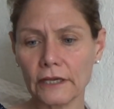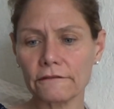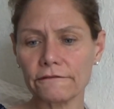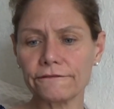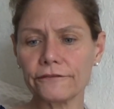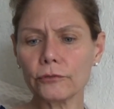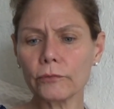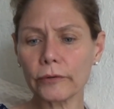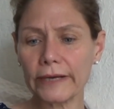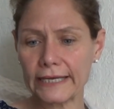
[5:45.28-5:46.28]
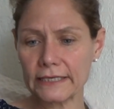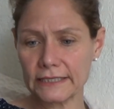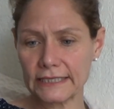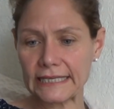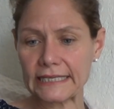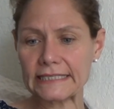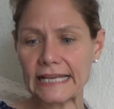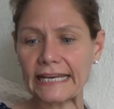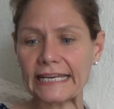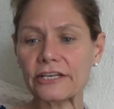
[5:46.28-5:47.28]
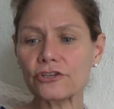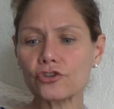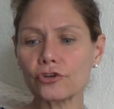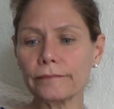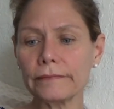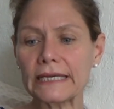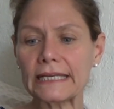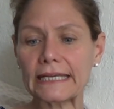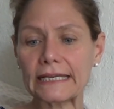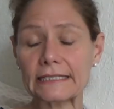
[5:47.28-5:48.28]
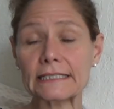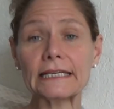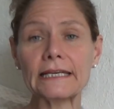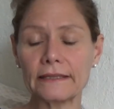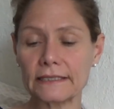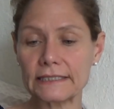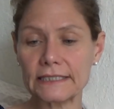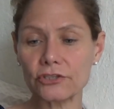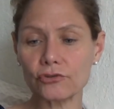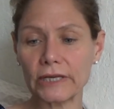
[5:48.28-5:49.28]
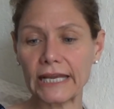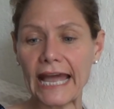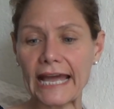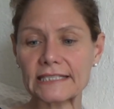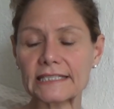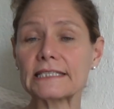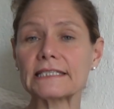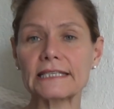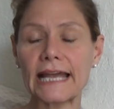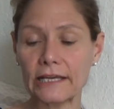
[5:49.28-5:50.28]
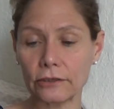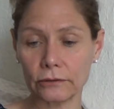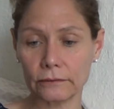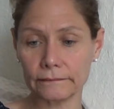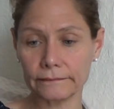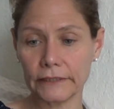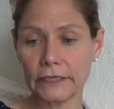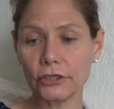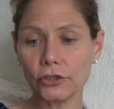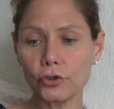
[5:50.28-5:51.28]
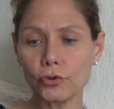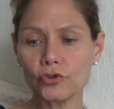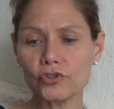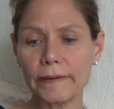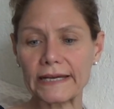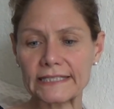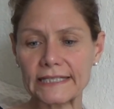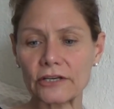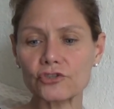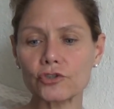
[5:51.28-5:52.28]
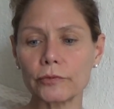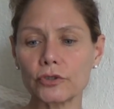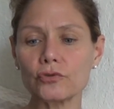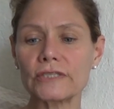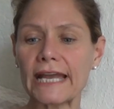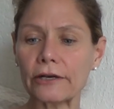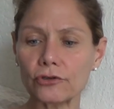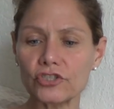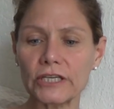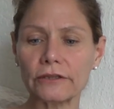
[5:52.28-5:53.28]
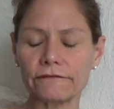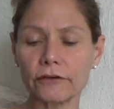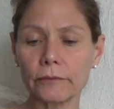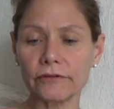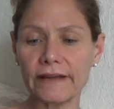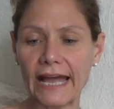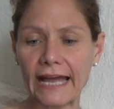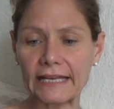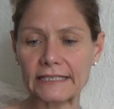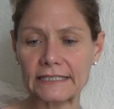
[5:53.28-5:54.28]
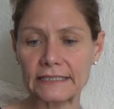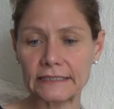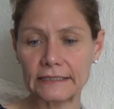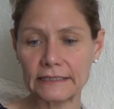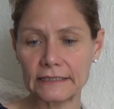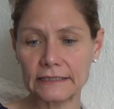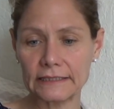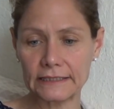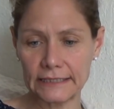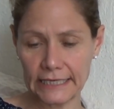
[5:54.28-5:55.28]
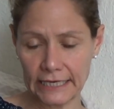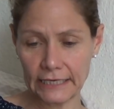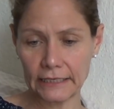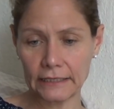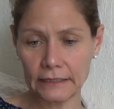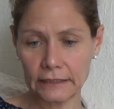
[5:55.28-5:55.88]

Fumarate is an intermediate in the citric acid cycle, used by cells to produce energy in the form of adenosine